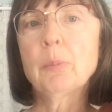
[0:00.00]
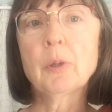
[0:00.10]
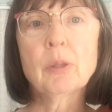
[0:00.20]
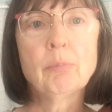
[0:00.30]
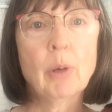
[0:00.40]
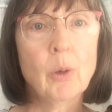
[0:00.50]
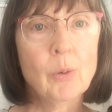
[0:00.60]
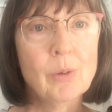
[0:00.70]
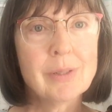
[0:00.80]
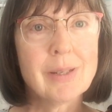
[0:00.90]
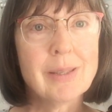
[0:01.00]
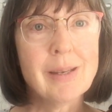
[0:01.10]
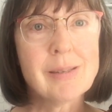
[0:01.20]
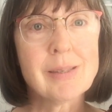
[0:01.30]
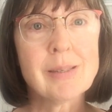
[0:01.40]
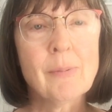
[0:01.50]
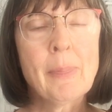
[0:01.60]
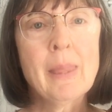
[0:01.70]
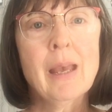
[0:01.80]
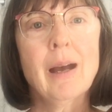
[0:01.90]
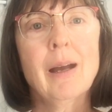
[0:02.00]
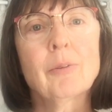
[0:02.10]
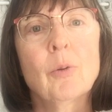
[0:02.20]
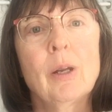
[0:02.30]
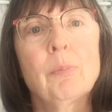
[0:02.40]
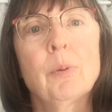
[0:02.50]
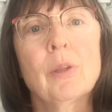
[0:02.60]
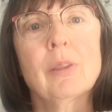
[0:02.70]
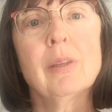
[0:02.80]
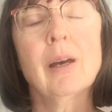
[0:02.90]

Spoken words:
to put the bow to this, I'm going to put